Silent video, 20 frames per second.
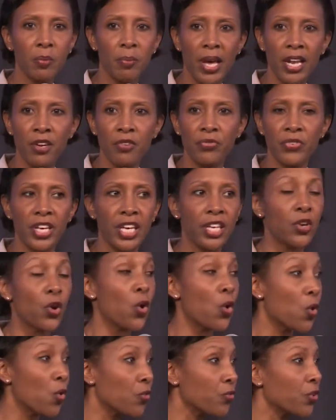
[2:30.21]
benefit
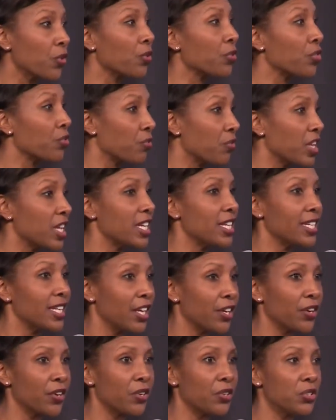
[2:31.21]
over 3
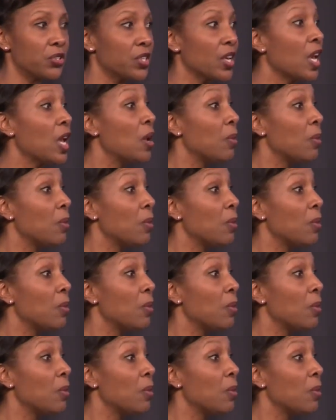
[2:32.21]
years,